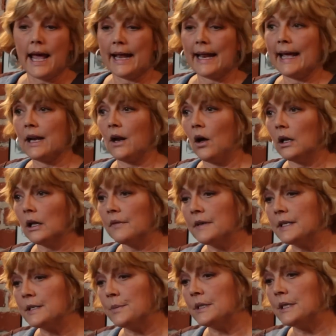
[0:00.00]
And I had all of
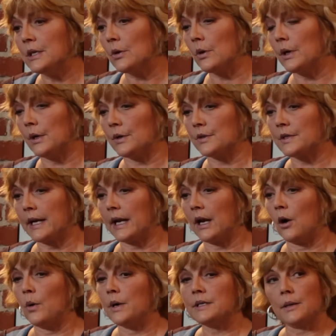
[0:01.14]
these materials that I
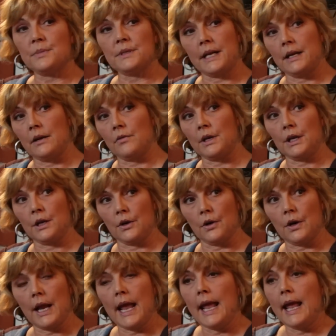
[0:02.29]
always update every
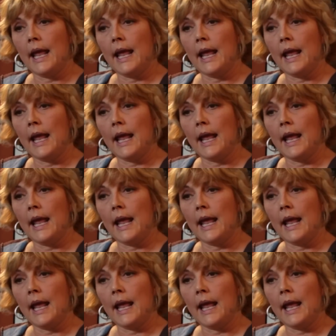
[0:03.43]
year.